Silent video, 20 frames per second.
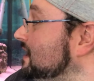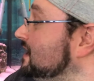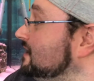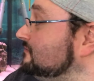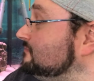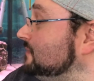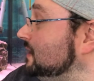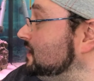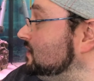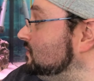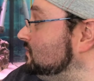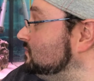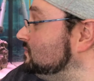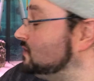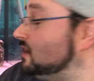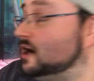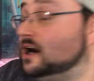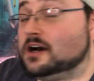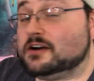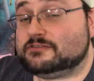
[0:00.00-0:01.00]
have my
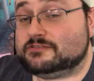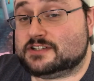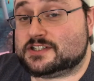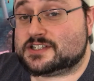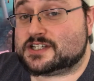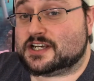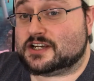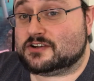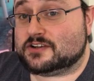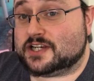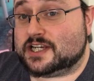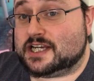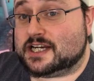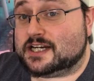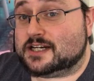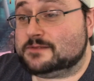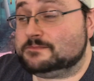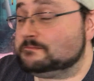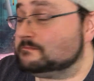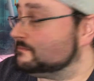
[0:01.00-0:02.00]
own office
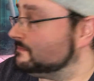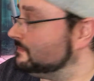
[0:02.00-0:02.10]
area,